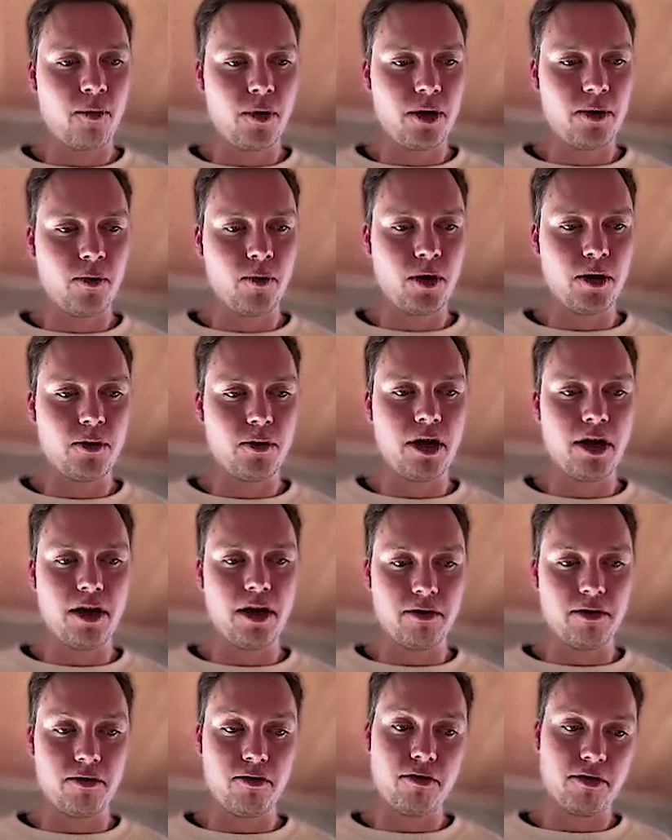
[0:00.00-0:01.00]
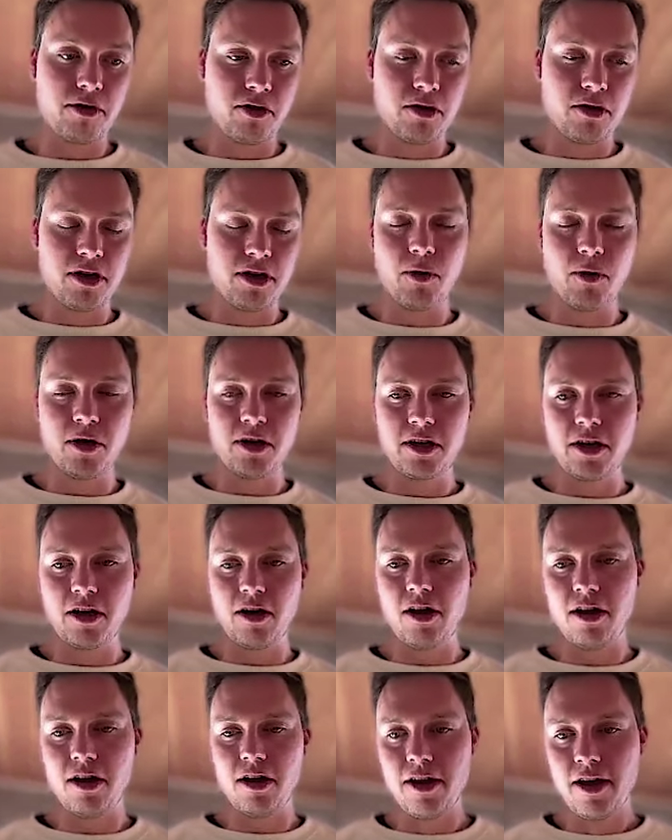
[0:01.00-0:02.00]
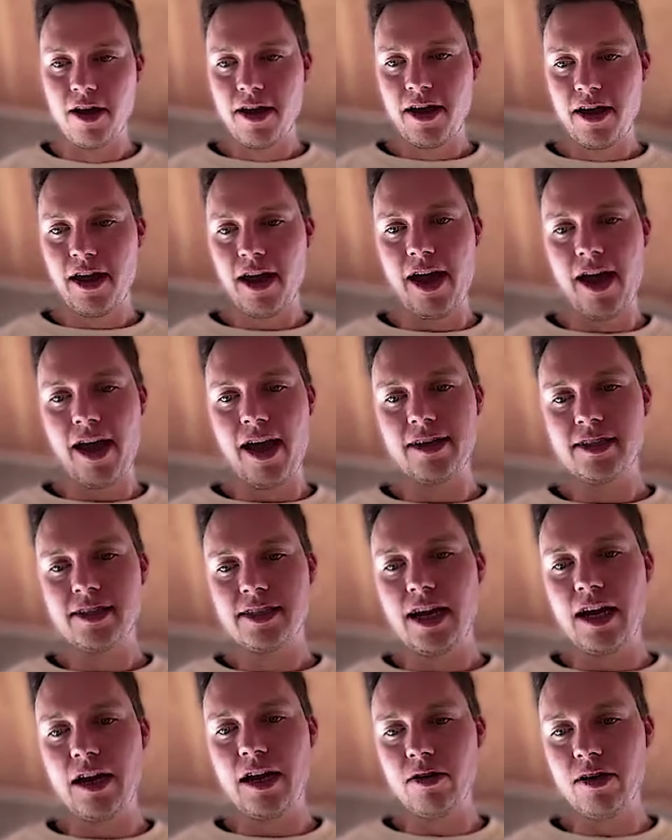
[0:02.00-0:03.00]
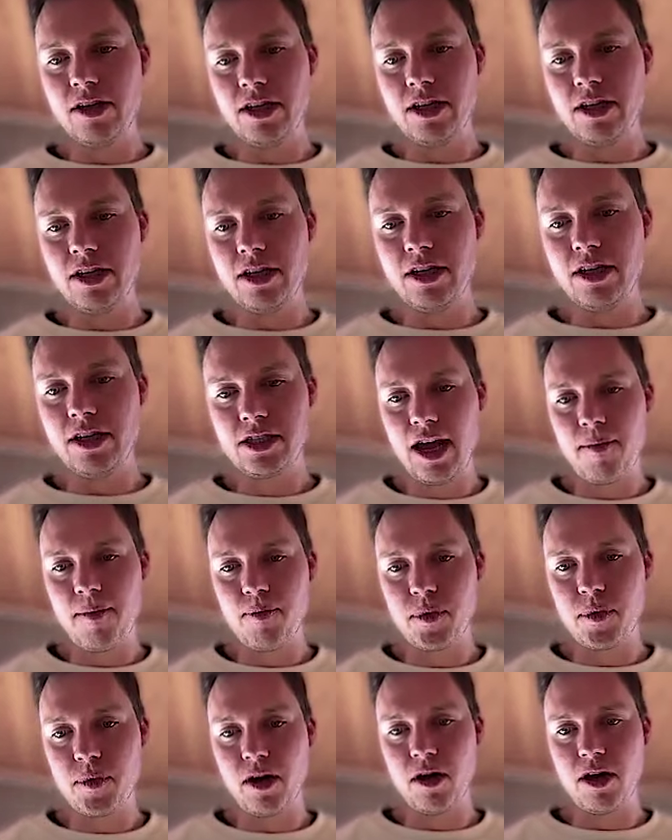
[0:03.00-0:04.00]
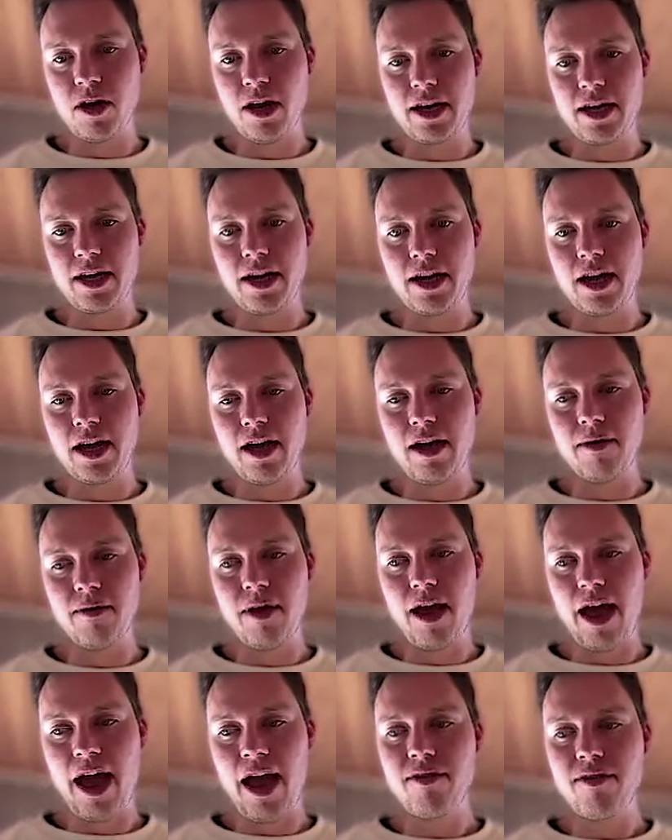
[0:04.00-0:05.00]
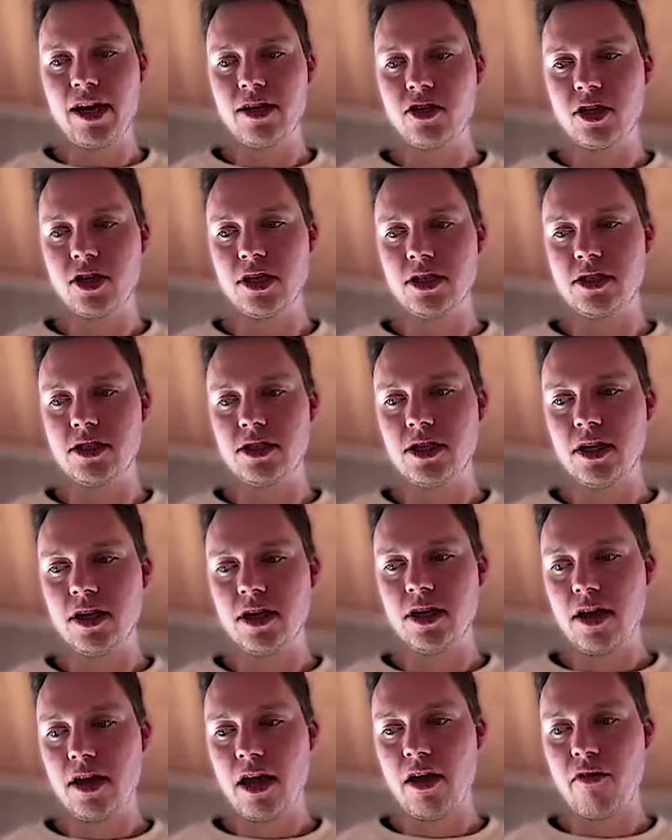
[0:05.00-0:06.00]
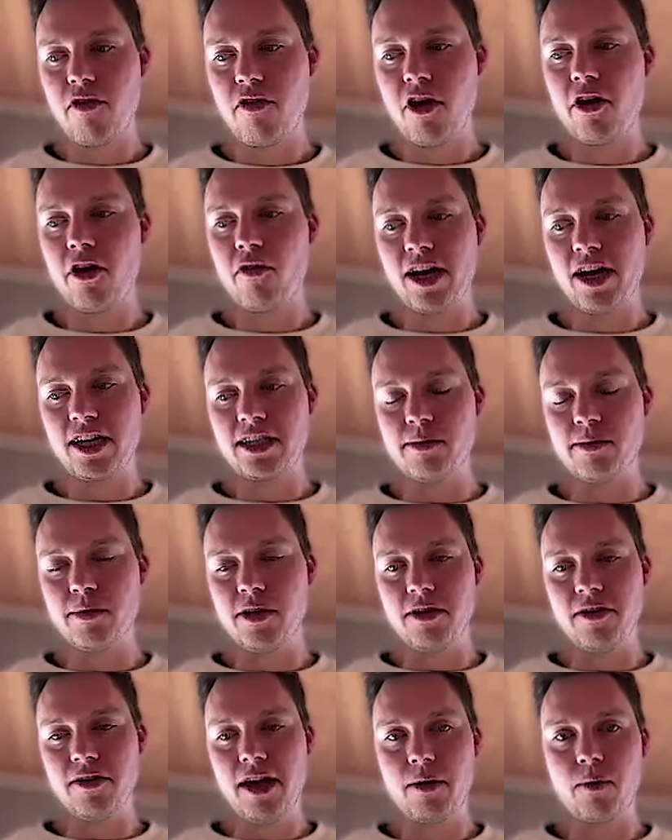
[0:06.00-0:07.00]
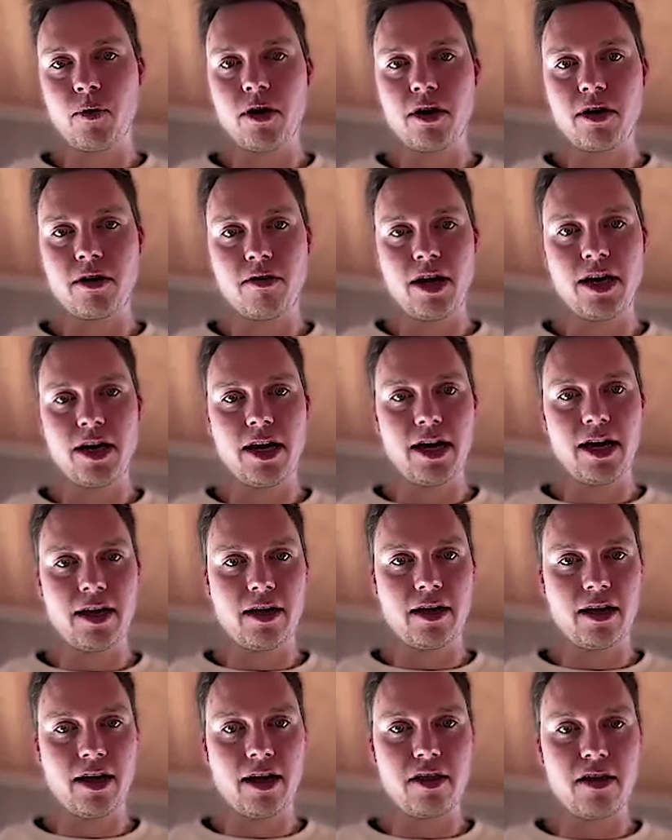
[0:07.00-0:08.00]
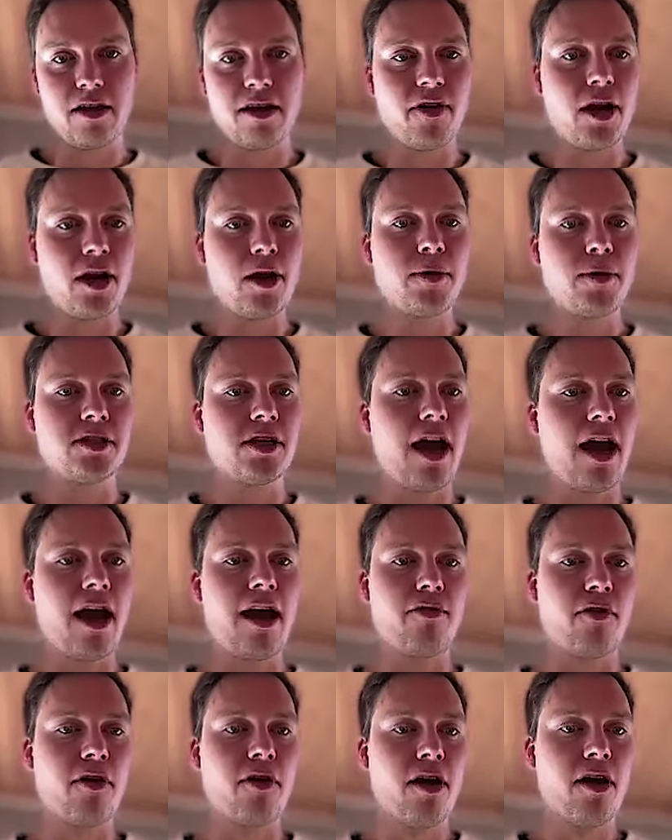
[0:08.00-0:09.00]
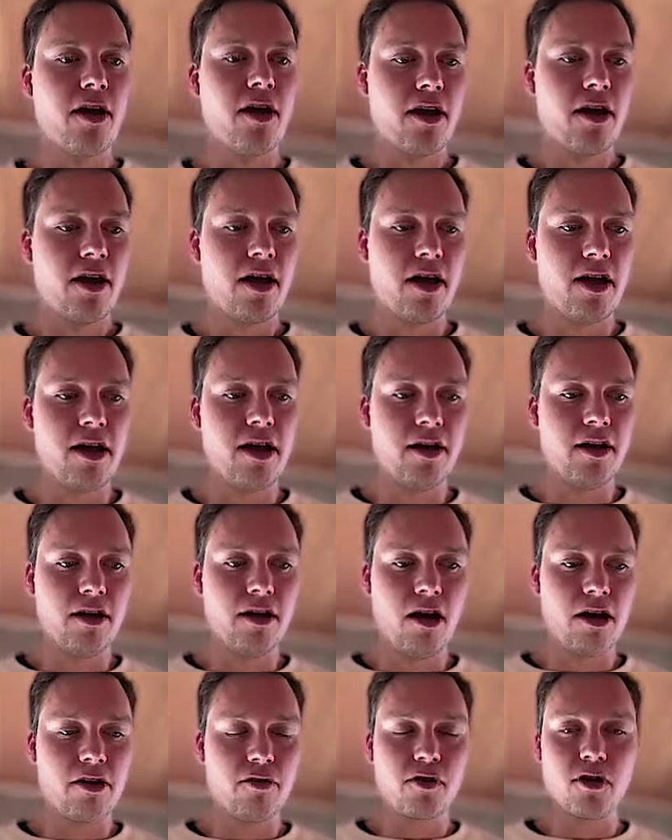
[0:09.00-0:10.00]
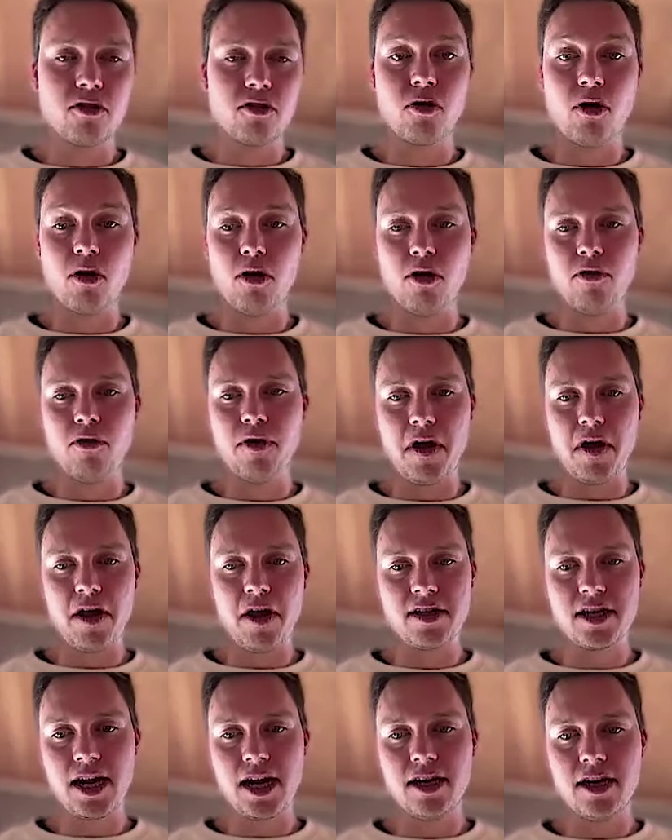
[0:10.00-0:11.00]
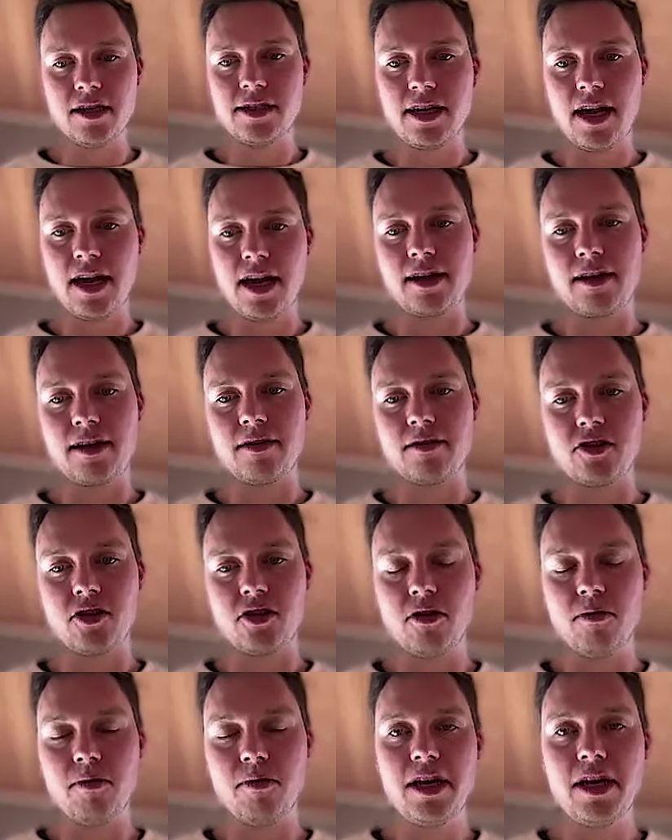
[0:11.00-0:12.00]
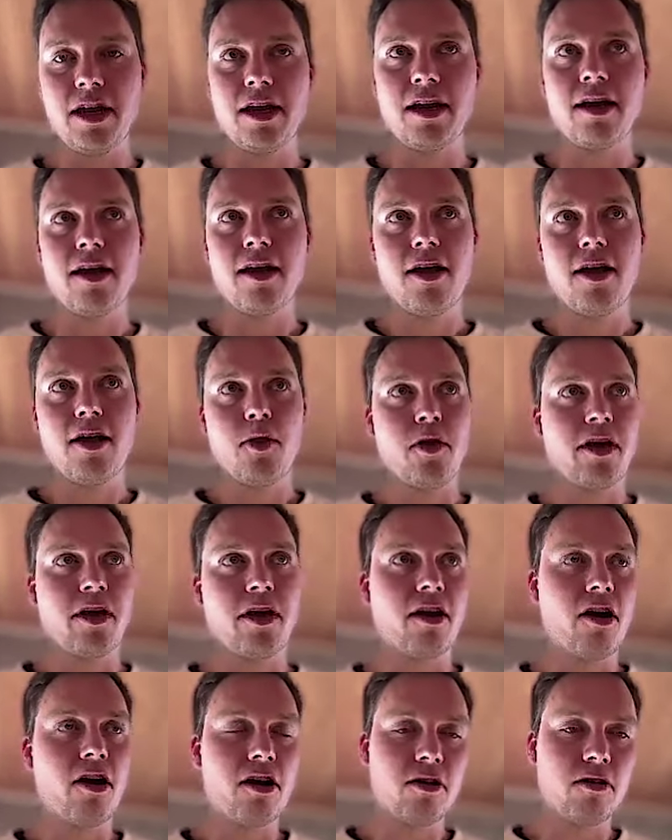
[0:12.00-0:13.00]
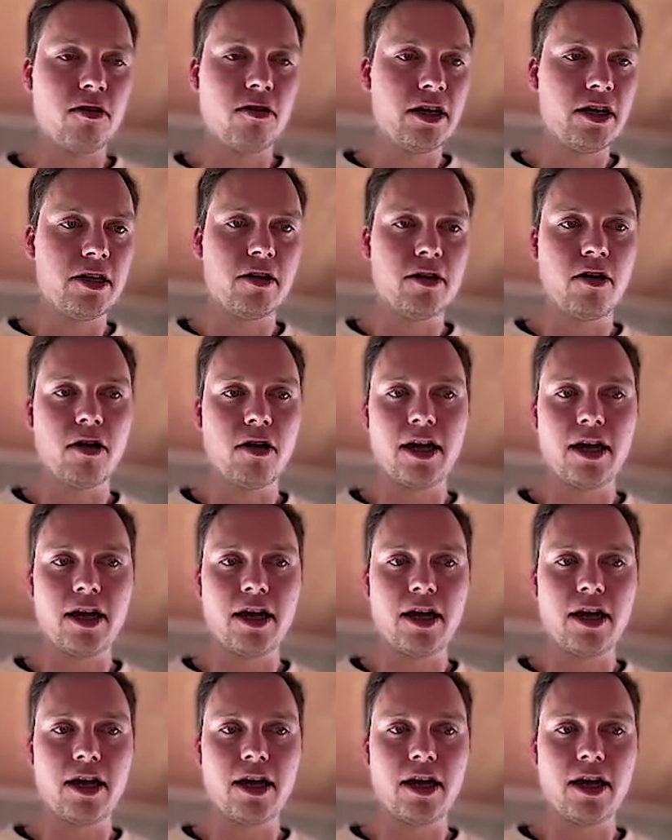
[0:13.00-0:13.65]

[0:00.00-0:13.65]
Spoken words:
what we are currently working on heads down is Avalanche is a very flexible network, right? Like the developers have a lot of control over the entire stack. So meaning they can not only,